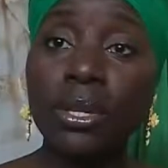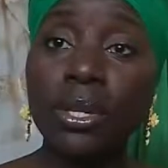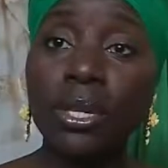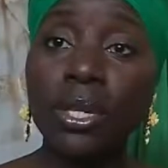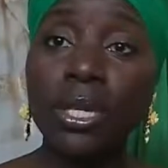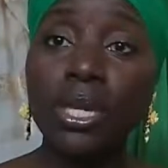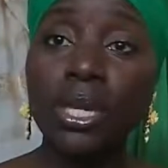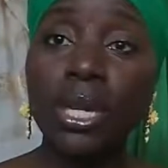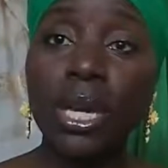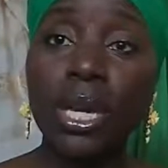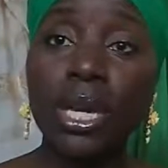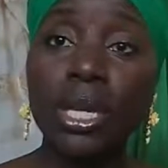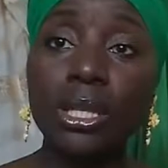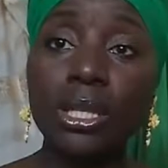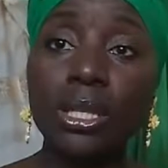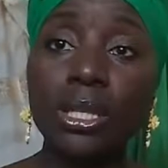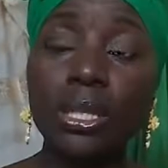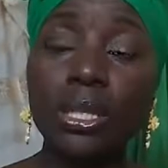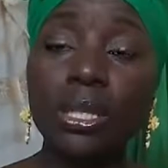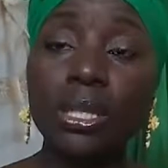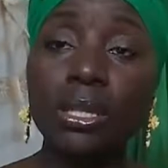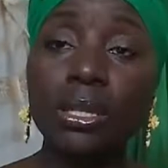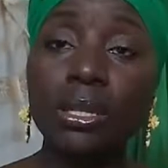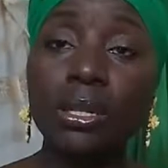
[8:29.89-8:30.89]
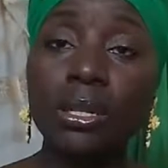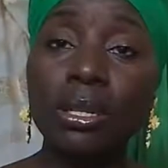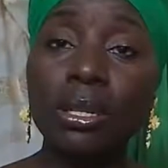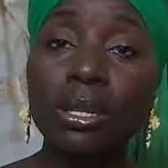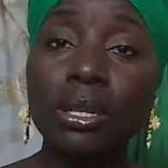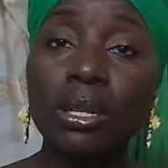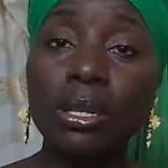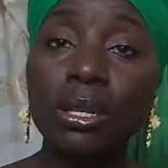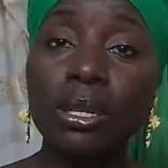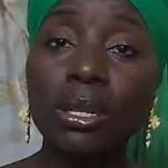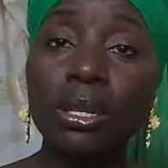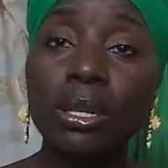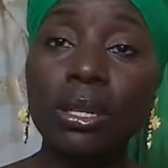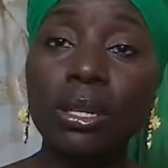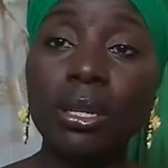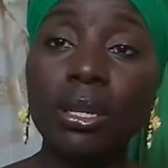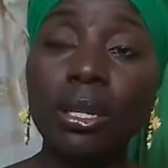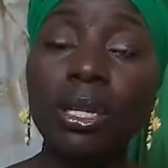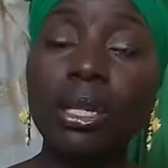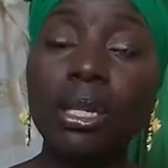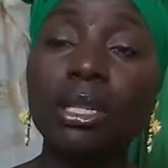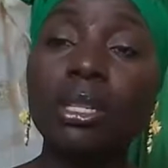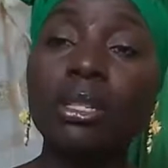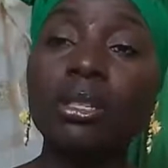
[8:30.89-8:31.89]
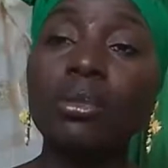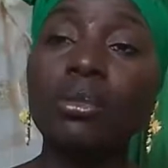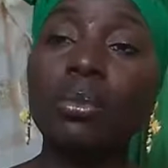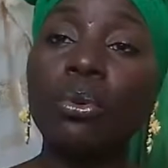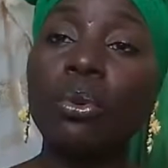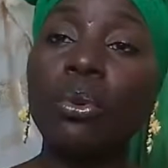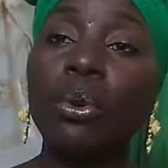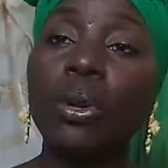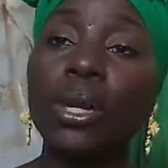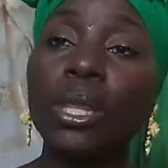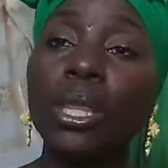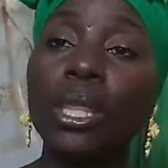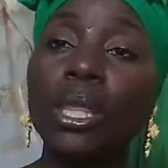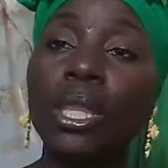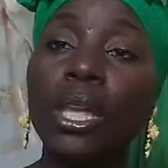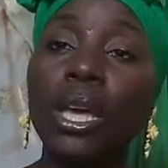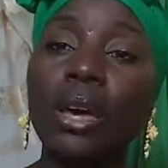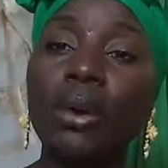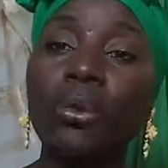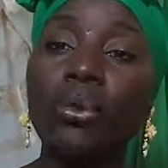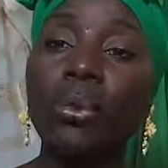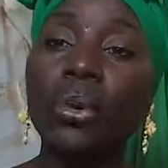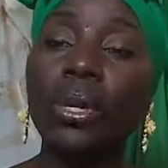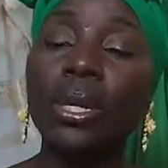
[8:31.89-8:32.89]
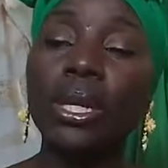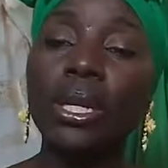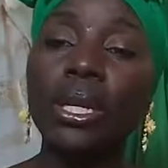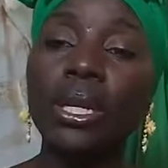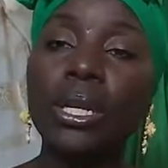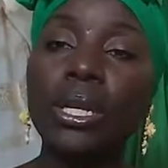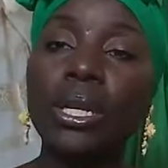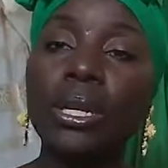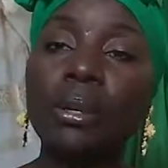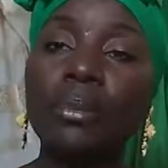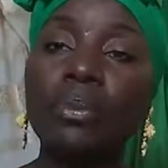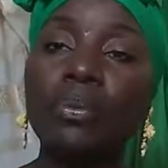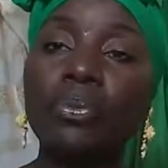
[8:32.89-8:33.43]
Yet it is important that we